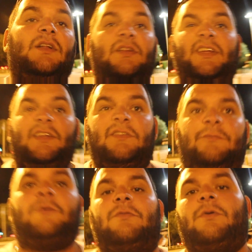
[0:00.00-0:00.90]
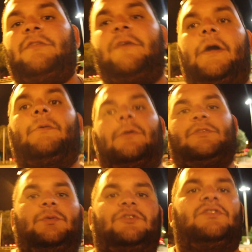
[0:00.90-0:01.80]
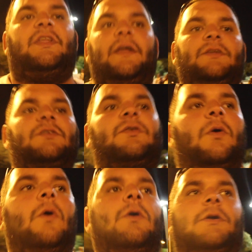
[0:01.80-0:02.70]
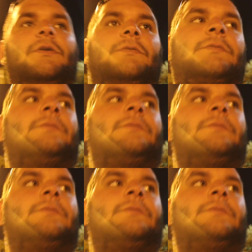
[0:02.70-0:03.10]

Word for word: leave before the fireworks, which stinks, or